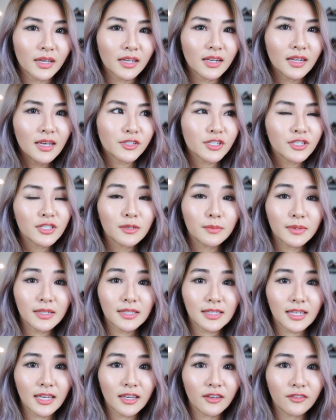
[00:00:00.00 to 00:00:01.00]
but just to be
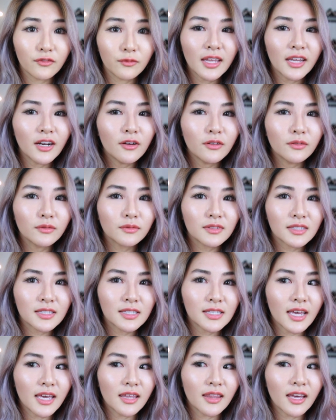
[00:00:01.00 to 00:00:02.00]
safe. They don't
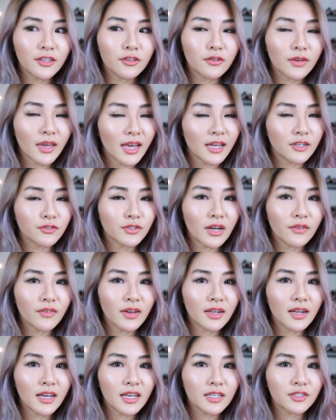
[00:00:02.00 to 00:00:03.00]
say that you can't drive
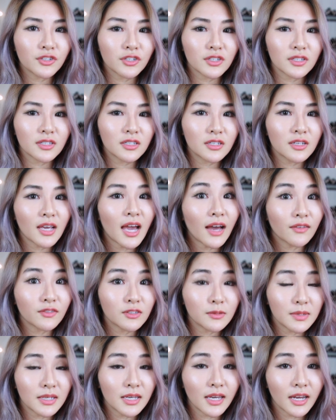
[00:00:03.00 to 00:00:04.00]
at night, just you have
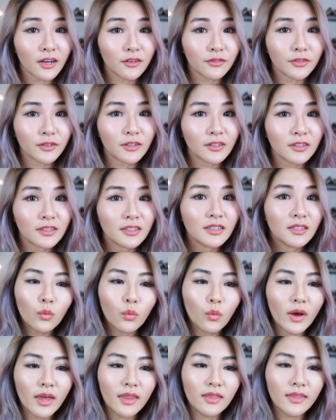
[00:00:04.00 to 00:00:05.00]
to be careful.
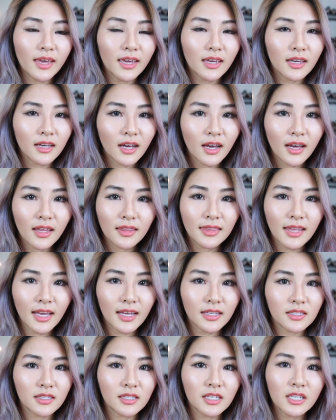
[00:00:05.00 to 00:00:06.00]
When they cut
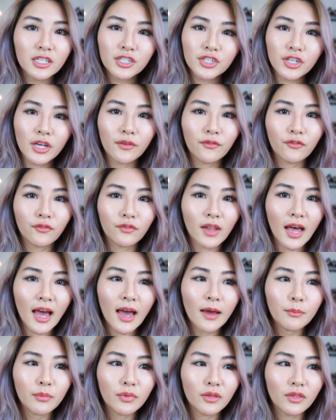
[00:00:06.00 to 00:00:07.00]
that C-shaped
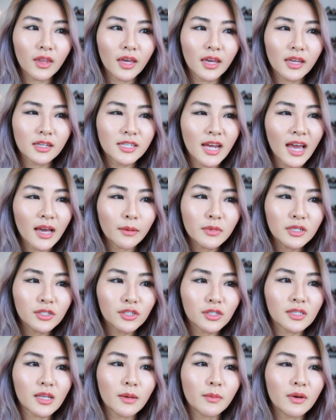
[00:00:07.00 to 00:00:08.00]
flap, they damaged
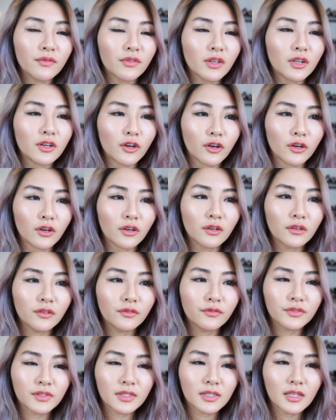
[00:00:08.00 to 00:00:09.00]
some of the
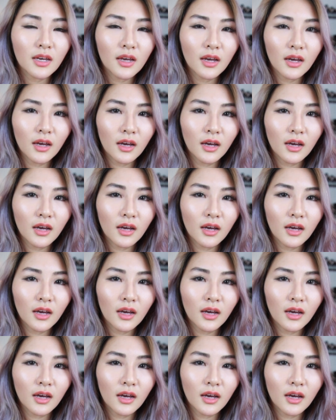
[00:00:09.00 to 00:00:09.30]
nerves